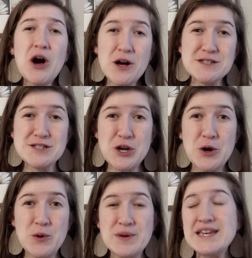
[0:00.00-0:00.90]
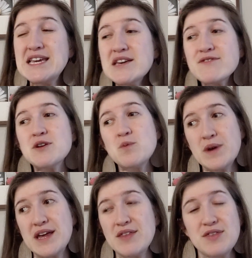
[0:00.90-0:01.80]
also, even
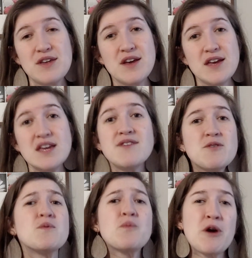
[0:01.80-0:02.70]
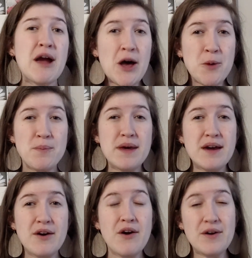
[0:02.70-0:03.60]
when we're
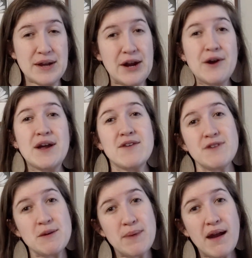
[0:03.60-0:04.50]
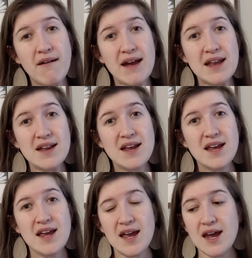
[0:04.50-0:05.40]
helping our caregiving parent
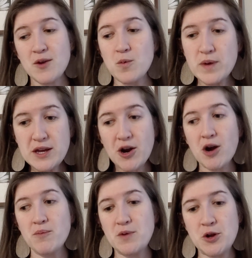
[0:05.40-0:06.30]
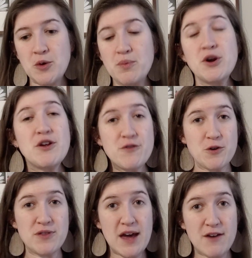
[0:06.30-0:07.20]
and we are, putting
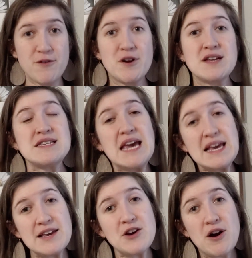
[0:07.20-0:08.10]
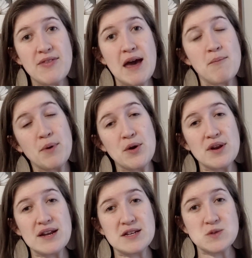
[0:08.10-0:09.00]
forth the effort and taking on that
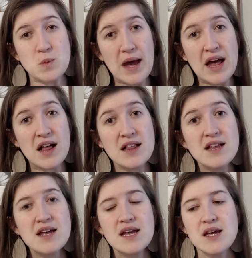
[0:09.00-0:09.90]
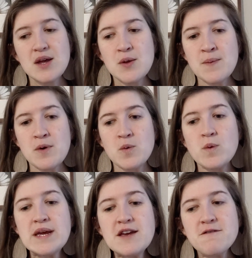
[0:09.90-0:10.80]
burden as well,
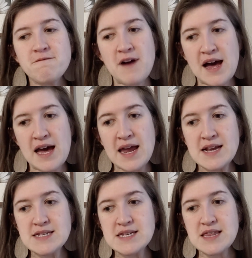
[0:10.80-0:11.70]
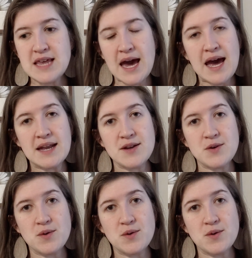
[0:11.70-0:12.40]
we find that